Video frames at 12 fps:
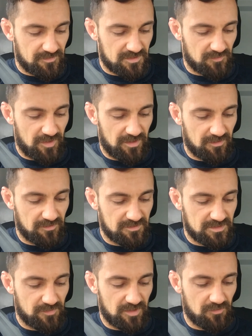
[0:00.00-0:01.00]
to
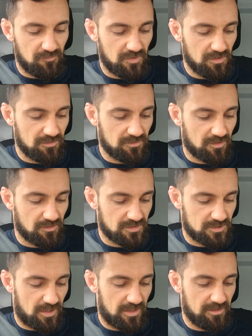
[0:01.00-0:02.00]
be humble and
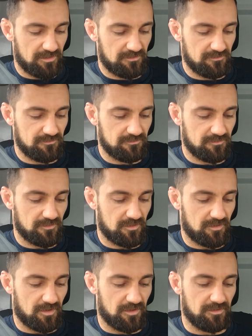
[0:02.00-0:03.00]
contrite.
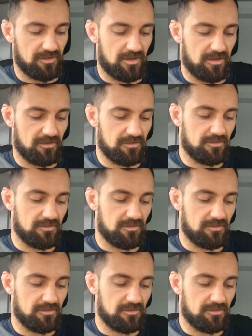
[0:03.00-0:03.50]
And